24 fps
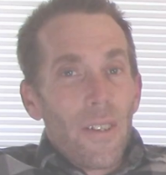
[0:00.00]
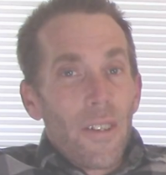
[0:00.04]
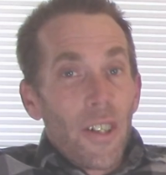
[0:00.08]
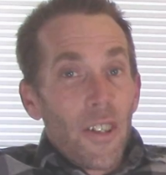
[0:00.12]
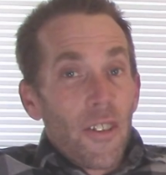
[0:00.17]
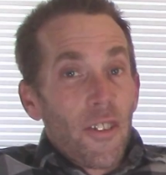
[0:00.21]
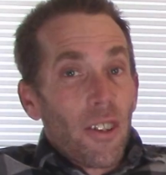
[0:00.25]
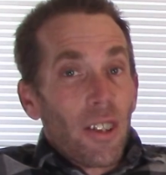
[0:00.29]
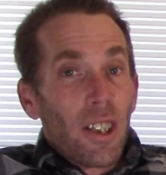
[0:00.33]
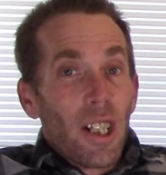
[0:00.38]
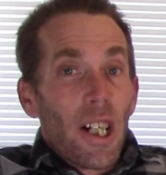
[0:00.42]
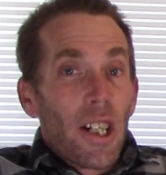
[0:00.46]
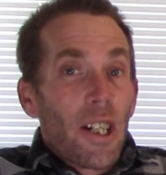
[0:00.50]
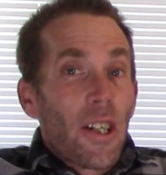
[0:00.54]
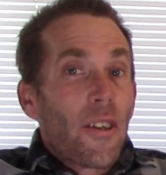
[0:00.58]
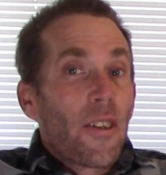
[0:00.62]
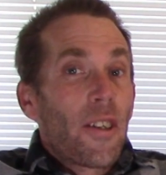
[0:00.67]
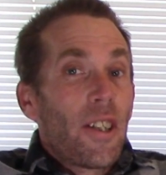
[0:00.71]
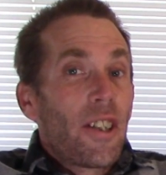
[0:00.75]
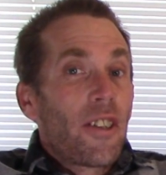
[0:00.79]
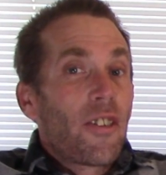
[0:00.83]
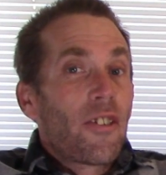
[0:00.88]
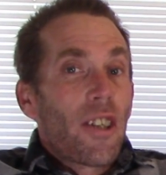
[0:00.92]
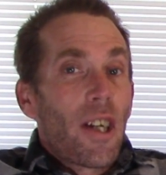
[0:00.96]
There's a lot of
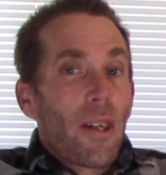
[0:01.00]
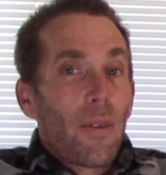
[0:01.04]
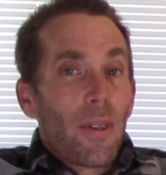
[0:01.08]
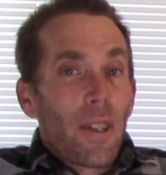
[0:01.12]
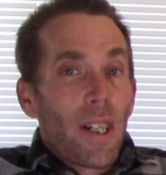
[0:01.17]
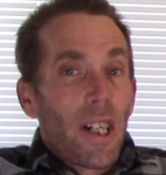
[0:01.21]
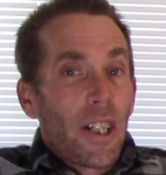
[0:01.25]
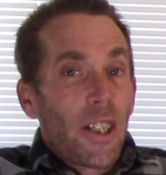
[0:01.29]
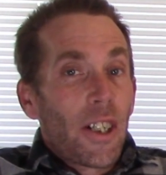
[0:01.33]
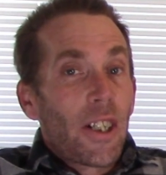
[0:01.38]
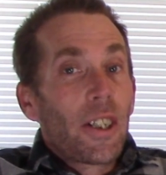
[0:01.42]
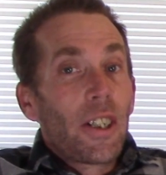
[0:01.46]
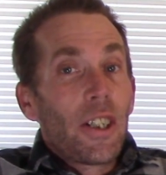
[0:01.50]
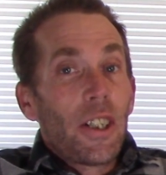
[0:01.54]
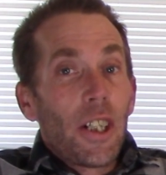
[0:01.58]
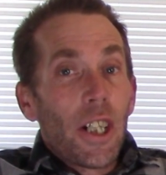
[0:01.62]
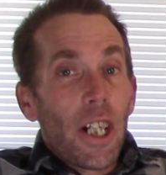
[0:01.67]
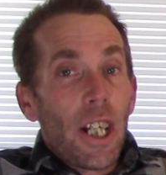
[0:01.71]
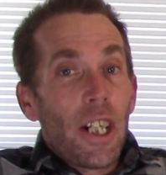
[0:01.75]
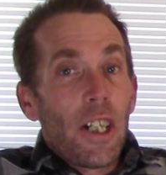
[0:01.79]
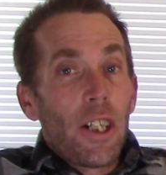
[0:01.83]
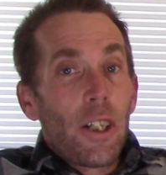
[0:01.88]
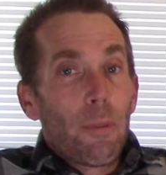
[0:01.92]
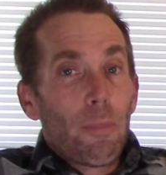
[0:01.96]
things I would actually
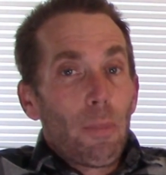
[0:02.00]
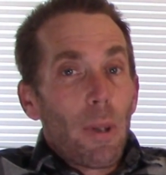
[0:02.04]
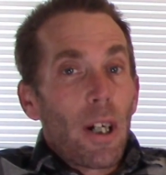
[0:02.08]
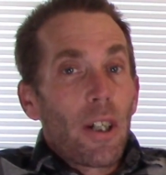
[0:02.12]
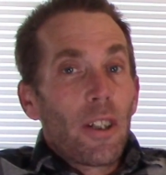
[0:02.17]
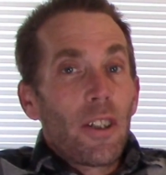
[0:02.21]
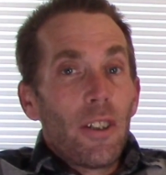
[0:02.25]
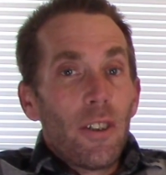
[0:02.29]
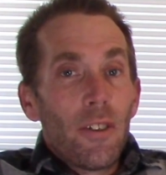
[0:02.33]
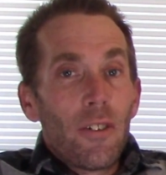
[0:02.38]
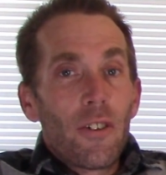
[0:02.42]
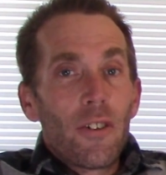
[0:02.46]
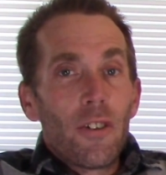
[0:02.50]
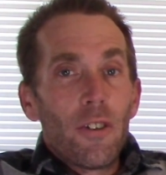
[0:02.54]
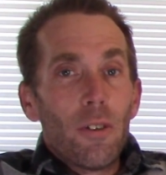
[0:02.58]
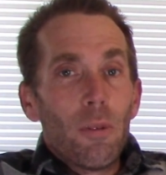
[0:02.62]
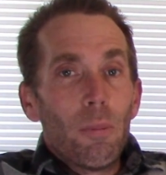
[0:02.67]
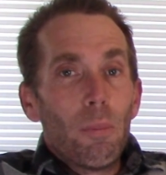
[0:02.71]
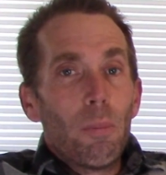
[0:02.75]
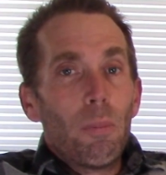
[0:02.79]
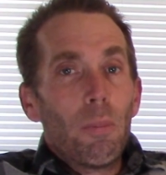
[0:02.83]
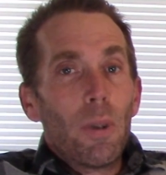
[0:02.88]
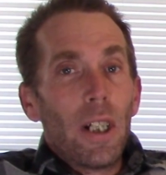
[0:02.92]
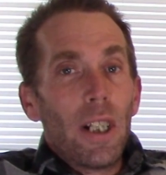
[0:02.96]
change about
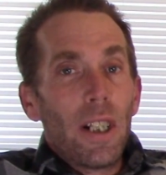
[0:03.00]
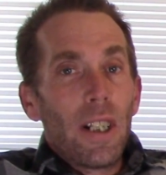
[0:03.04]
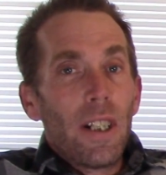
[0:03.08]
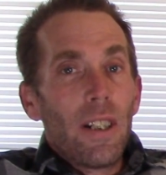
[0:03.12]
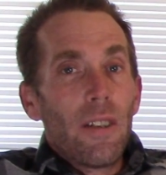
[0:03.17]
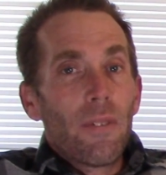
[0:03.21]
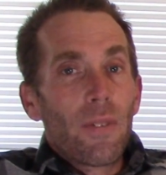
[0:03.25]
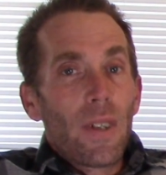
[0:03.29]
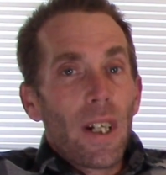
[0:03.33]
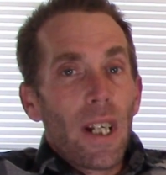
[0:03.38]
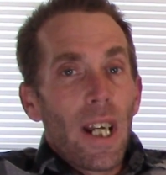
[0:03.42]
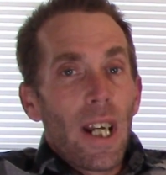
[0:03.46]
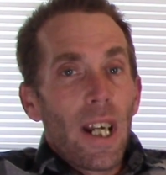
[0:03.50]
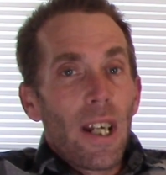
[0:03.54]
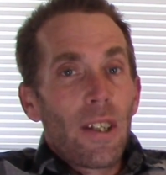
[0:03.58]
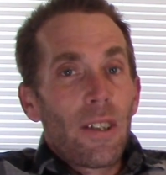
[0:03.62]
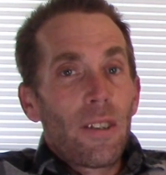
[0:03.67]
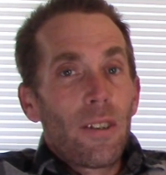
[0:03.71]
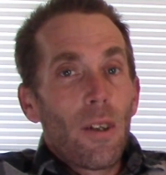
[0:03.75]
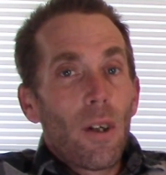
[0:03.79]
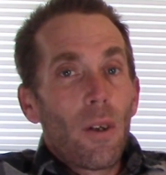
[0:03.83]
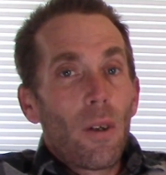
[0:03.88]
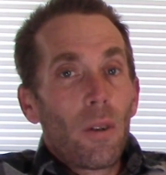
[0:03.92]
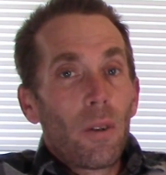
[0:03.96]
YouTube, but if I
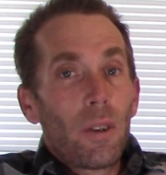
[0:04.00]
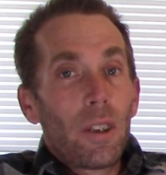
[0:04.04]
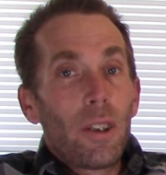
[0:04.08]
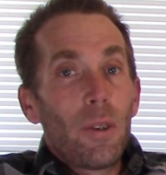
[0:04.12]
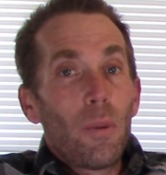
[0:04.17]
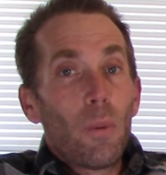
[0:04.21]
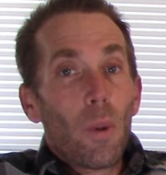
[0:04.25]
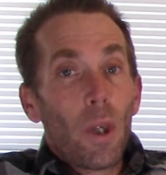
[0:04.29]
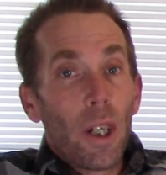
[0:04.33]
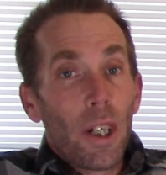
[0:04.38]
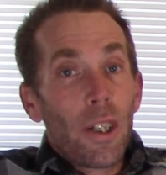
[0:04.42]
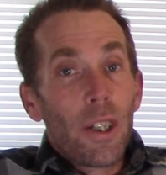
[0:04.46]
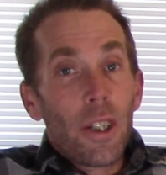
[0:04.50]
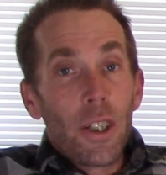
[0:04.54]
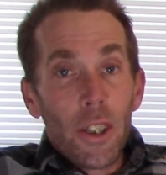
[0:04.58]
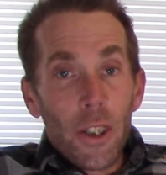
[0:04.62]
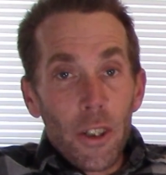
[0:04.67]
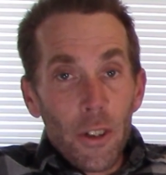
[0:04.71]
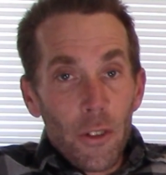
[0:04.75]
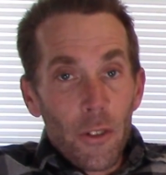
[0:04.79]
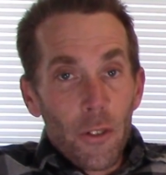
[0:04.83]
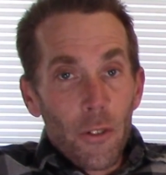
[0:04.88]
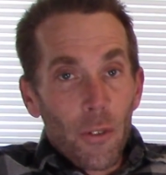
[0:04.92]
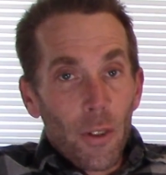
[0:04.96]
had only one to
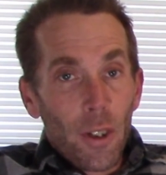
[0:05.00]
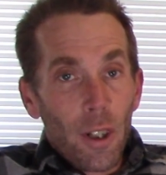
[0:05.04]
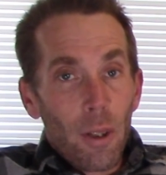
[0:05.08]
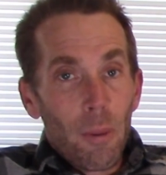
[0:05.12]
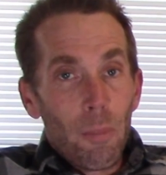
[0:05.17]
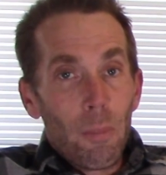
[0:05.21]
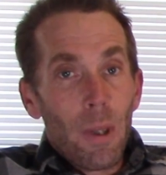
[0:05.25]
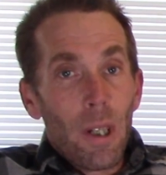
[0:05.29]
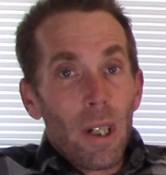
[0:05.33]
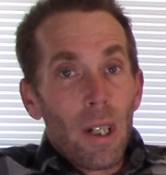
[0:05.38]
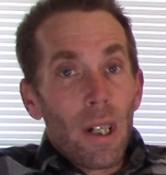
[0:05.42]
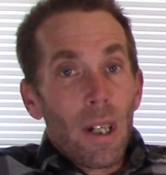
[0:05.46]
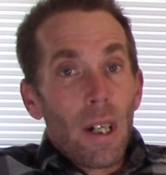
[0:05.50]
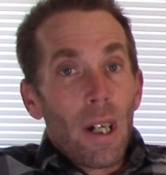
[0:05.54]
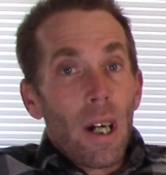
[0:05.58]
choose from,